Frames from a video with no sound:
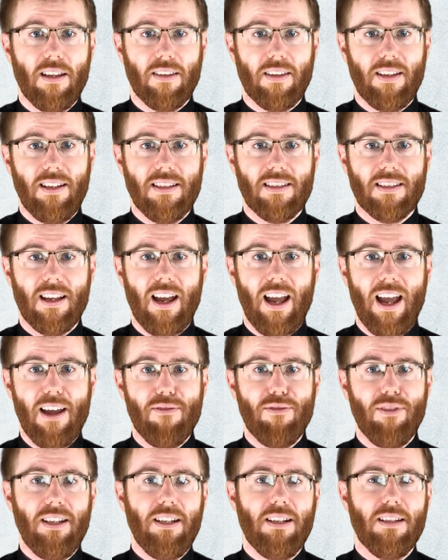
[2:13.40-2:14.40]
Things that
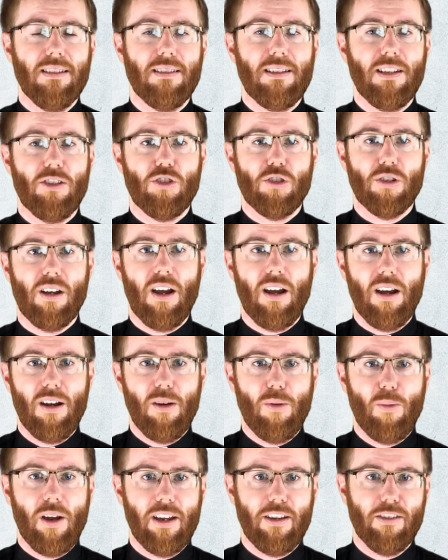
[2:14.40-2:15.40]
heavily condition
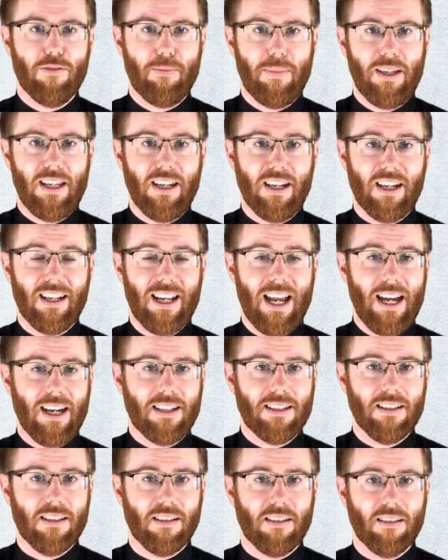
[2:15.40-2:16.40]
our way of being and
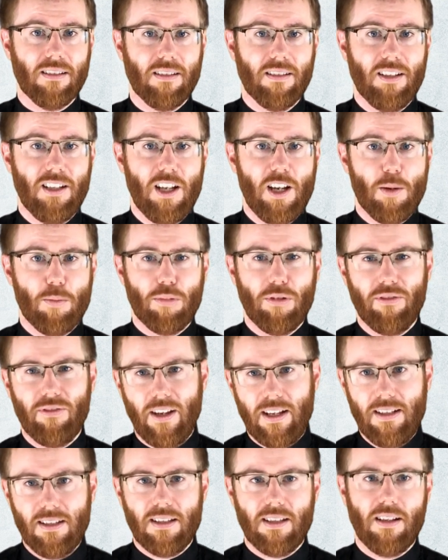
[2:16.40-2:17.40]
acting,
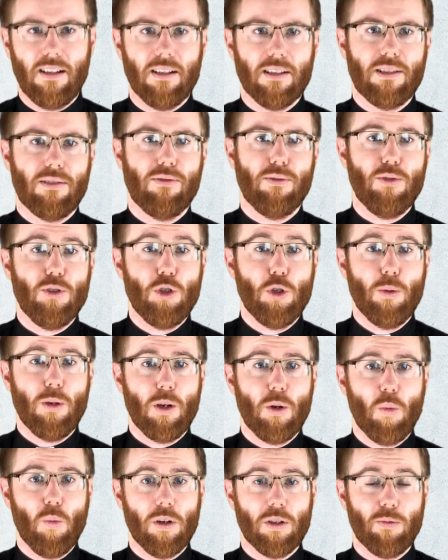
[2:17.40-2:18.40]
preventing us from
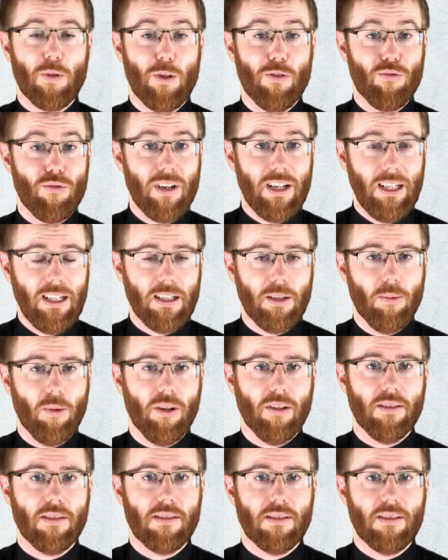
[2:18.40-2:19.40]
doing what we really
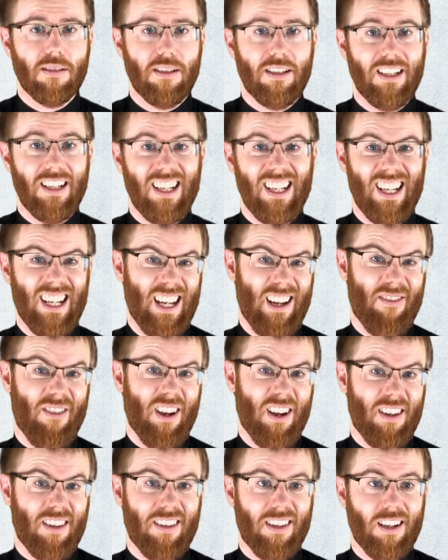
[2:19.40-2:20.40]
want. If
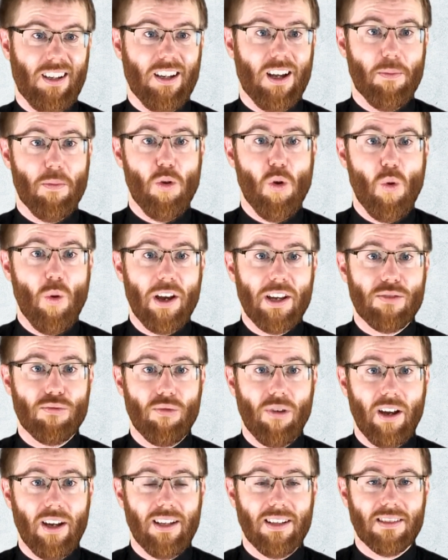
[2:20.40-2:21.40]
I think I'm always
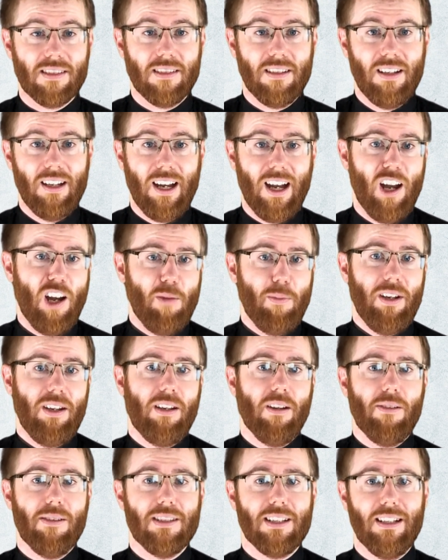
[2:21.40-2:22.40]
right, how am I
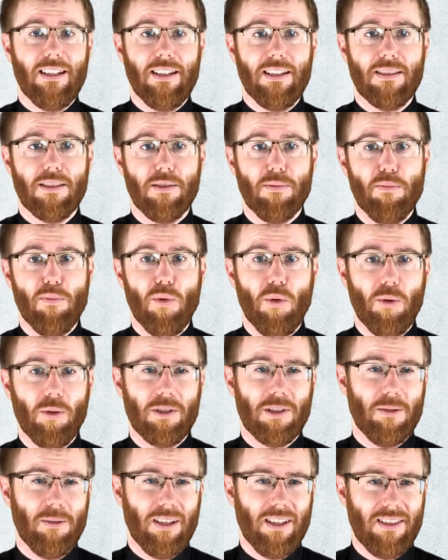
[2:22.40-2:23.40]
going to listen more
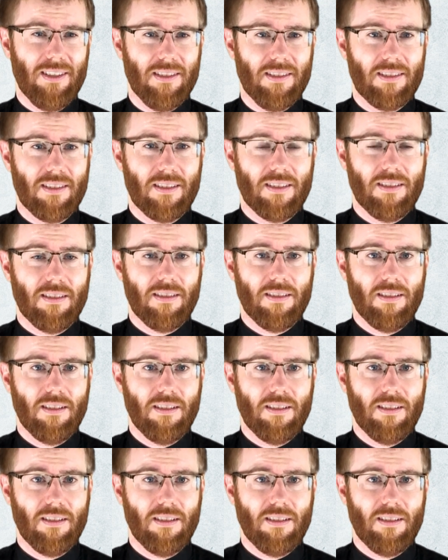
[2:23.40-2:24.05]
to others?